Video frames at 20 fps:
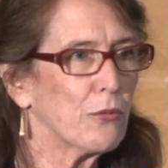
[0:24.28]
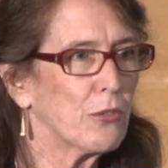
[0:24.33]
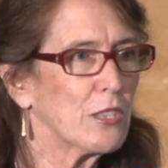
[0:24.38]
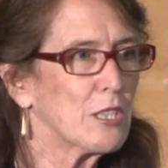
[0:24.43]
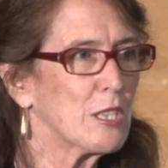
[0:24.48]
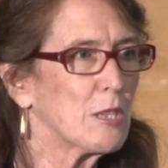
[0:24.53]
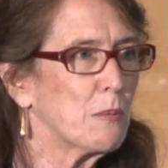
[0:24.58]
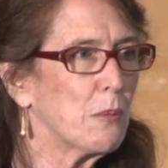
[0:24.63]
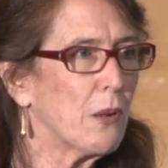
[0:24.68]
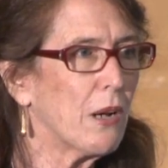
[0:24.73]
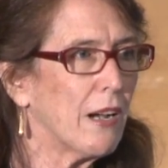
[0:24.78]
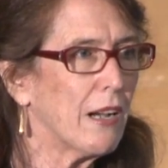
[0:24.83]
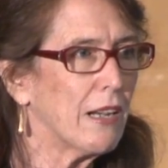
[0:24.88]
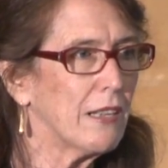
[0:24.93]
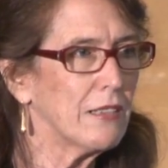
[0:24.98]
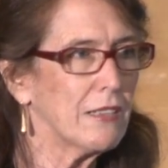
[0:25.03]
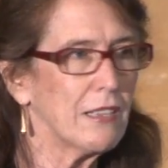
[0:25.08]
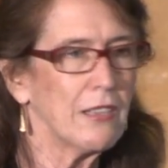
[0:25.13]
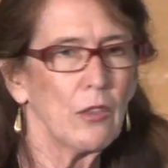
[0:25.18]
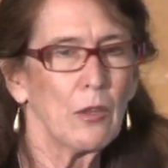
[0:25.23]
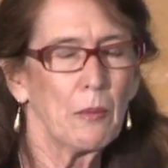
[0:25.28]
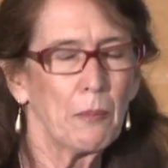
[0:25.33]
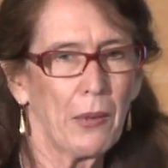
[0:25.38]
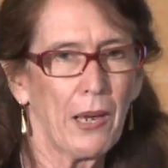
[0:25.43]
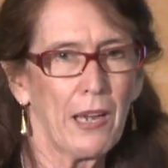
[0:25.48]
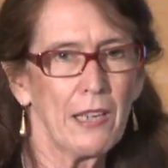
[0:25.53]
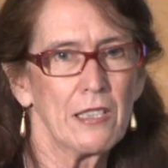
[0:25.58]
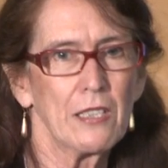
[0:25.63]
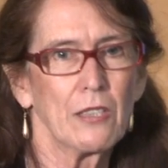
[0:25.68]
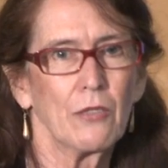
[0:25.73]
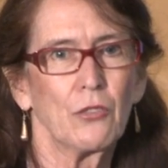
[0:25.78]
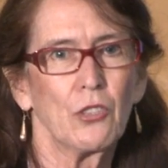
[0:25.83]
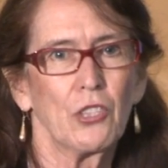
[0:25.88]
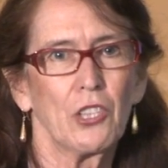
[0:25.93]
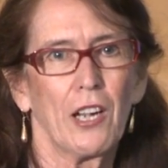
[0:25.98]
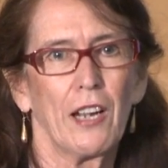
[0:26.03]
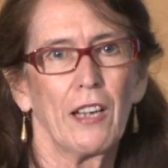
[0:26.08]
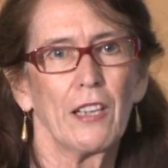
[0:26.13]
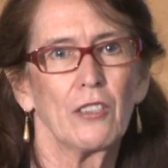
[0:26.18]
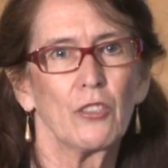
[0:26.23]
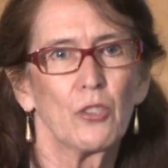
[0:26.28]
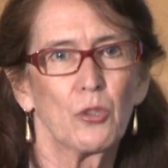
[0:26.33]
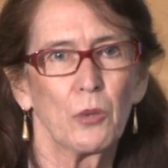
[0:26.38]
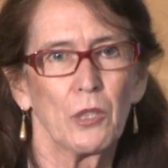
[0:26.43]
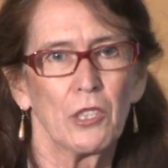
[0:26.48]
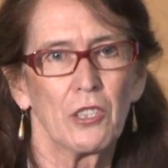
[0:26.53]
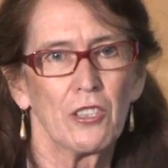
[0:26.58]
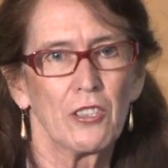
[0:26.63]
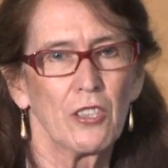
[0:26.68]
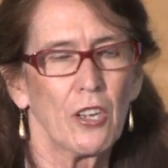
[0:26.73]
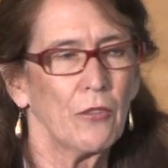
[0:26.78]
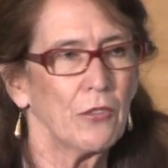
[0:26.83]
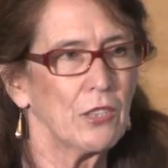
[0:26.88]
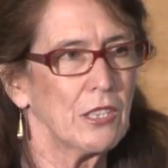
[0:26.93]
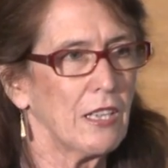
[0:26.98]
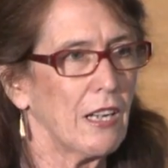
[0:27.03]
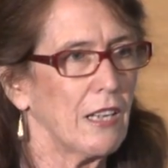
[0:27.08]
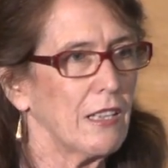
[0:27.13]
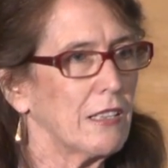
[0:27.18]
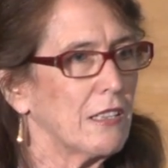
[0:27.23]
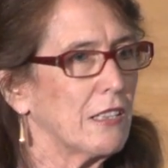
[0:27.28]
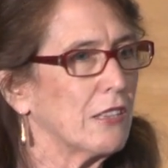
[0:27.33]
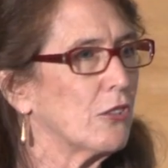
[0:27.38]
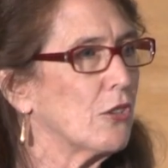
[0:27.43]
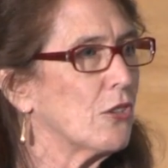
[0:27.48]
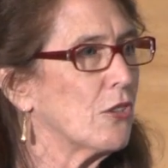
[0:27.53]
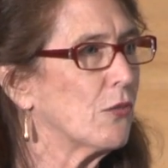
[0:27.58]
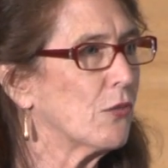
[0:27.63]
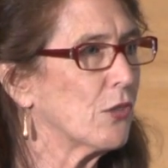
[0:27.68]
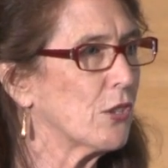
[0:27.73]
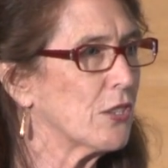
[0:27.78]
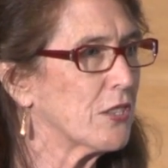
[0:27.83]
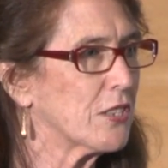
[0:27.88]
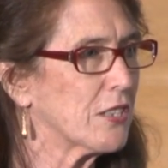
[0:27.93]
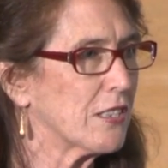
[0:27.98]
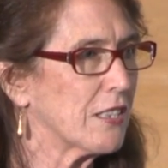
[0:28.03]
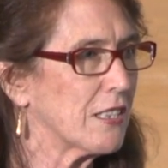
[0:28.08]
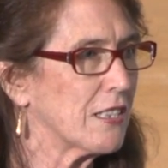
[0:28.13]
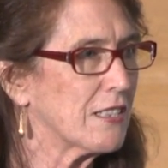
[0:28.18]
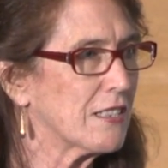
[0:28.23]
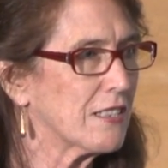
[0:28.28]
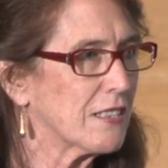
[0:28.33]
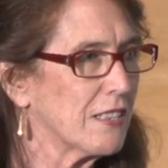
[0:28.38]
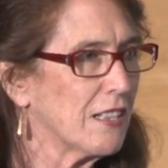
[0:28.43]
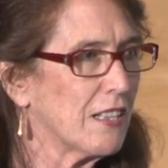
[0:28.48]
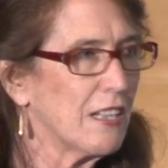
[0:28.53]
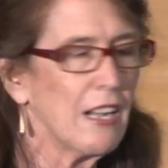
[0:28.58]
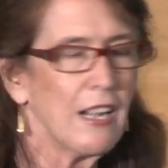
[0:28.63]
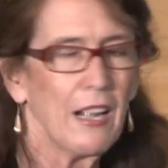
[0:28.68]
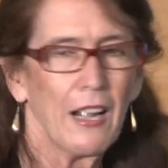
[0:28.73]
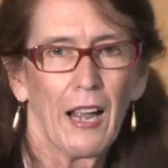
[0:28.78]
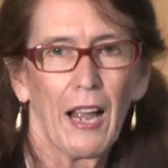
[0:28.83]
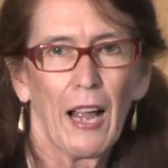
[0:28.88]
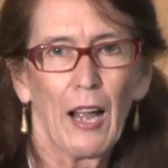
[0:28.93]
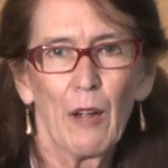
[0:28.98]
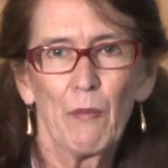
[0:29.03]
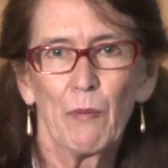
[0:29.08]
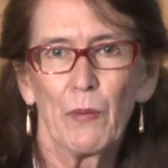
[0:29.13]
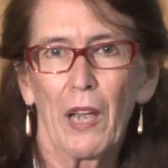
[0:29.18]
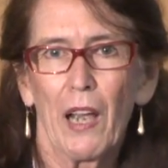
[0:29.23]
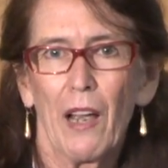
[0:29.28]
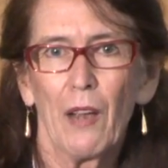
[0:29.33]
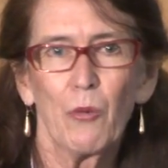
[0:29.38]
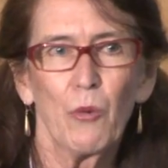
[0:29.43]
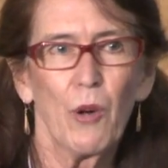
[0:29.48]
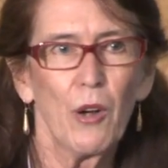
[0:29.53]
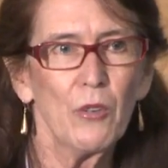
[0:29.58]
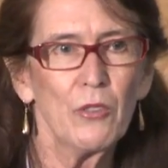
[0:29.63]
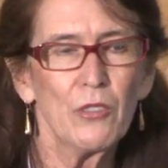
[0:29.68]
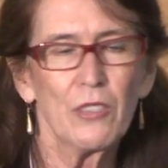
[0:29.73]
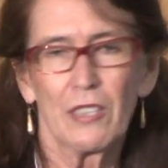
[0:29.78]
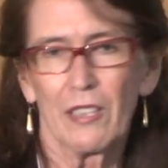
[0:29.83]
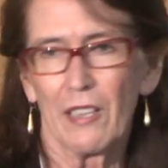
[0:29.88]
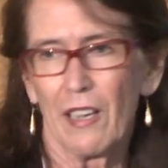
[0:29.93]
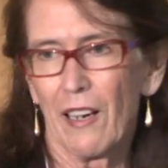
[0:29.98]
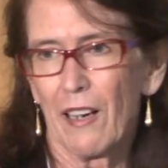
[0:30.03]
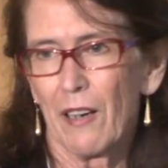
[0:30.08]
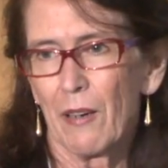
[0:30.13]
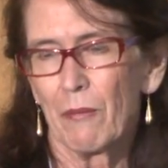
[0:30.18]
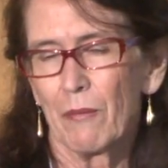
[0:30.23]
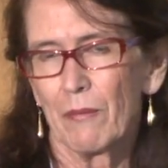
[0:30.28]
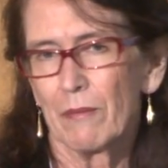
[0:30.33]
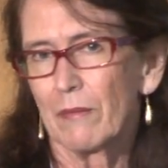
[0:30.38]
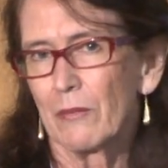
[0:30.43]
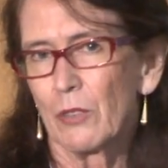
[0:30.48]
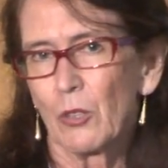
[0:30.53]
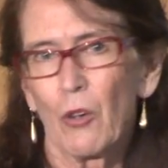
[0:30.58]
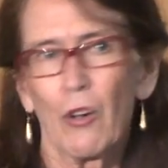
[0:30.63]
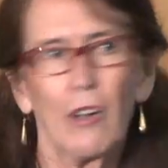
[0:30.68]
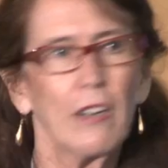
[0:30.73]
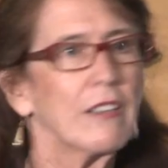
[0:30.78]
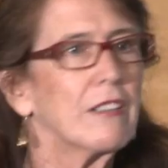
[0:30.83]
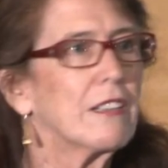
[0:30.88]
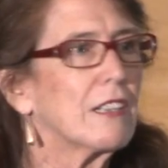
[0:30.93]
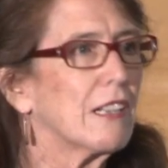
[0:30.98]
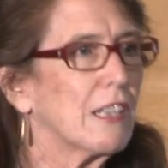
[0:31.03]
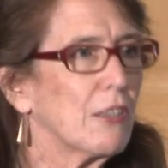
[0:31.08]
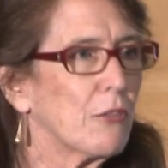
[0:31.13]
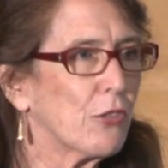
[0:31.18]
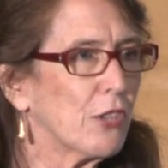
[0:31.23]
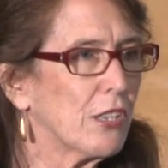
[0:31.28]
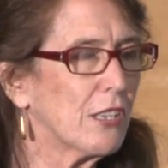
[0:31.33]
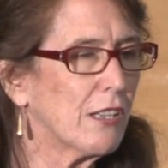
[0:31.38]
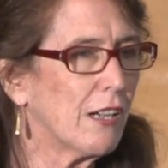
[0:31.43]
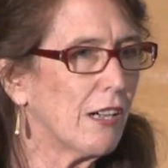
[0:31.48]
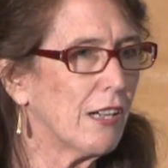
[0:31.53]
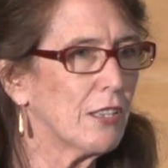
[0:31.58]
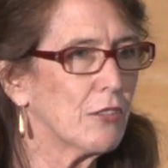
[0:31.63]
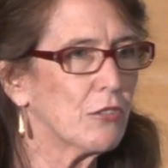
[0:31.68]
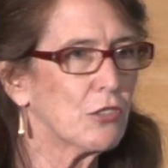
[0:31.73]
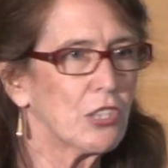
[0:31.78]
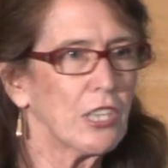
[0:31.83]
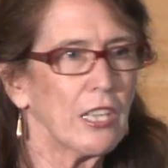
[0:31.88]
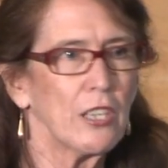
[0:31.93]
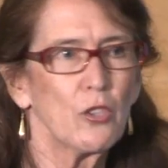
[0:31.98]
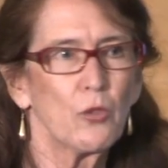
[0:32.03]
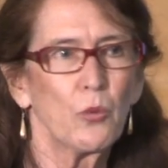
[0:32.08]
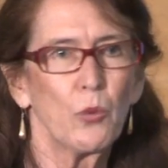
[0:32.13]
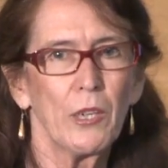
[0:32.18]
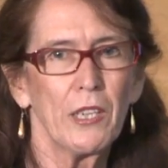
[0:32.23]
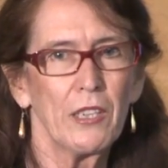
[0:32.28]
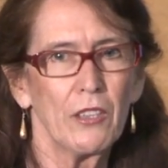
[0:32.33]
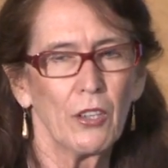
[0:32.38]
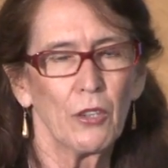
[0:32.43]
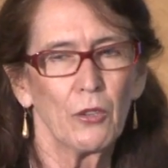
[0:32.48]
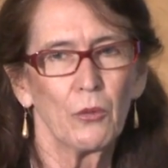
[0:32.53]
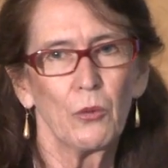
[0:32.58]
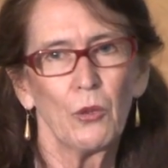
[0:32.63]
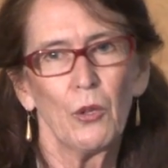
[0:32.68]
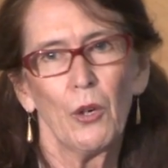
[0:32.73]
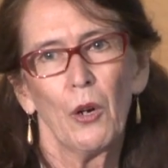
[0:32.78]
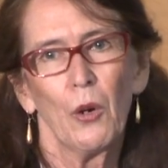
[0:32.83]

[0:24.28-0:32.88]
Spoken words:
respite, in the pace of change which is overtaking universities. I won't chronicle every kind of change. We know